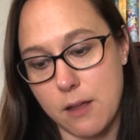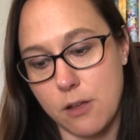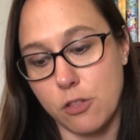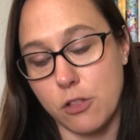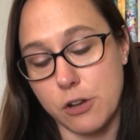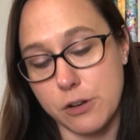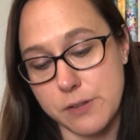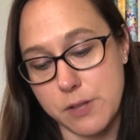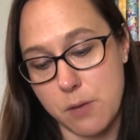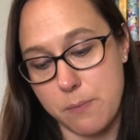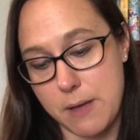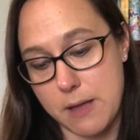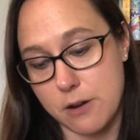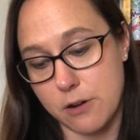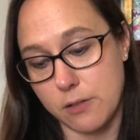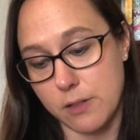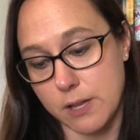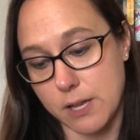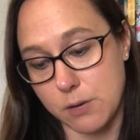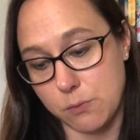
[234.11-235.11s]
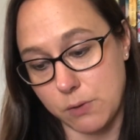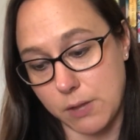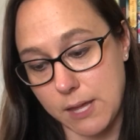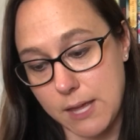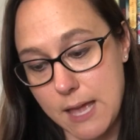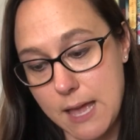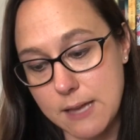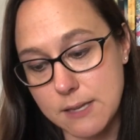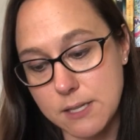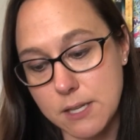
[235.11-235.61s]
learns how bad her luck can really
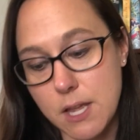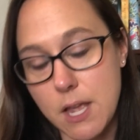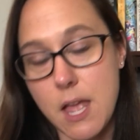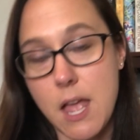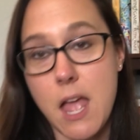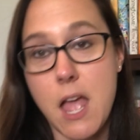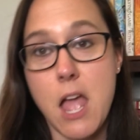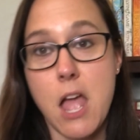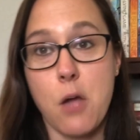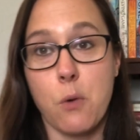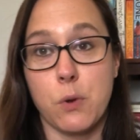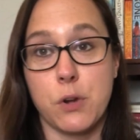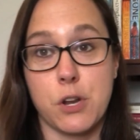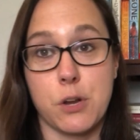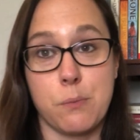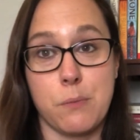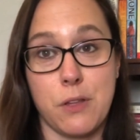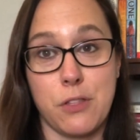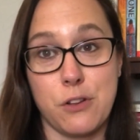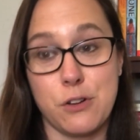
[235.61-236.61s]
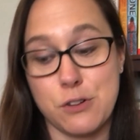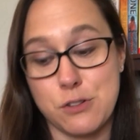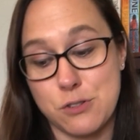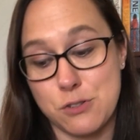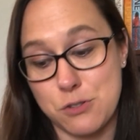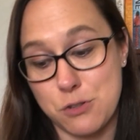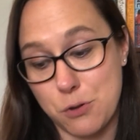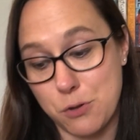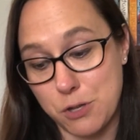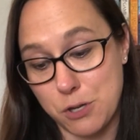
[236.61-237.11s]
get when her mother is
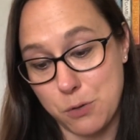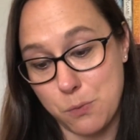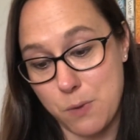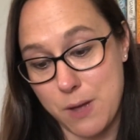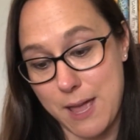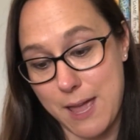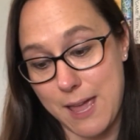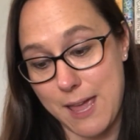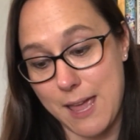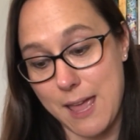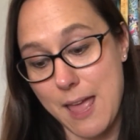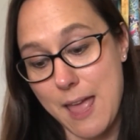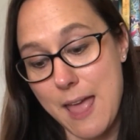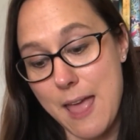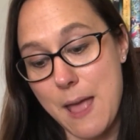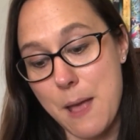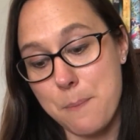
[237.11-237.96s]
stolen away